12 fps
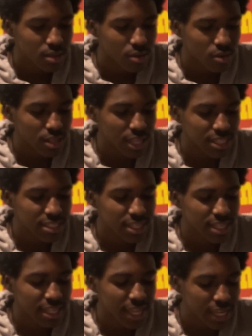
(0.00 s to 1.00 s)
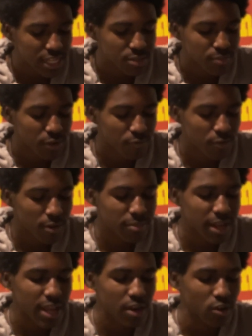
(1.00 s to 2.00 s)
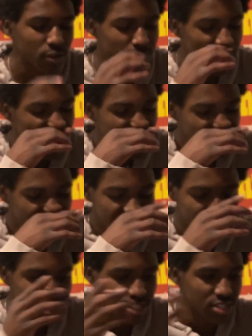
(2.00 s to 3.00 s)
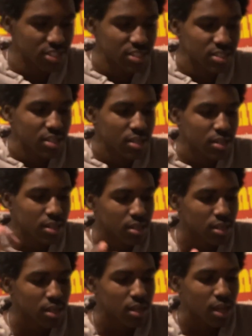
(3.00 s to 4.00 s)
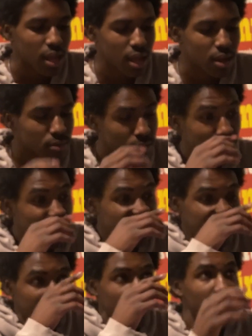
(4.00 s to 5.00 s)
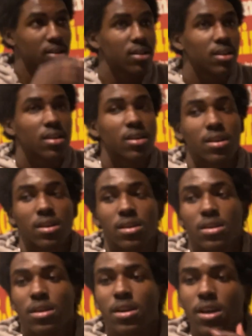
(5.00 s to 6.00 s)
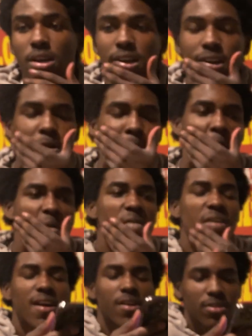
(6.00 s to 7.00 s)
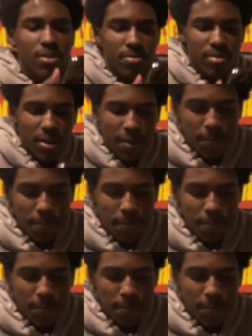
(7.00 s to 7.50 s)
Or like the engagement from that or the following and just, I don't know. I don't know, bro.